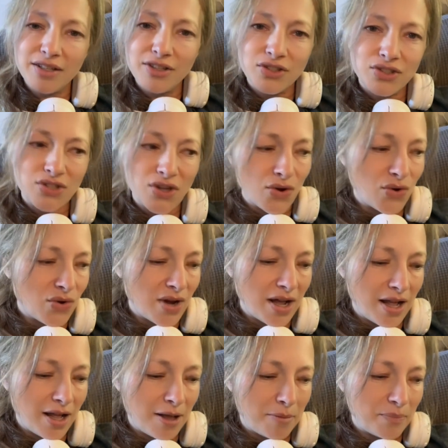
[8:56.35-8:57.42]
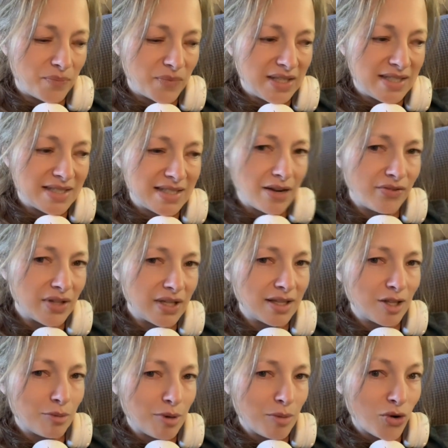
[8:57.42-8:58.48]
So he's definitely a
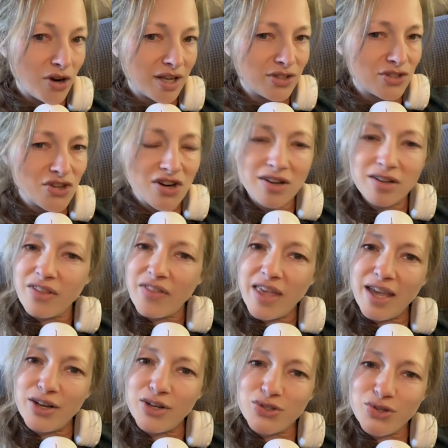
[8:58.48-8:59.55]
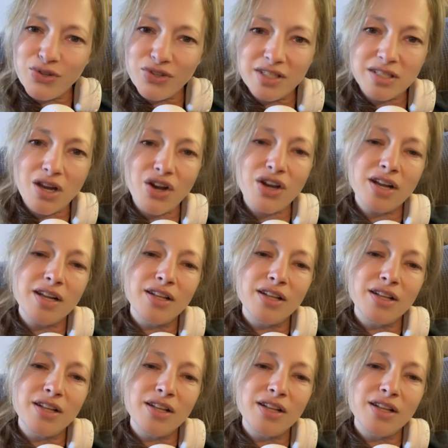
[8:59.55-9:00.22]
little bit more headstrong than the Anatolians are.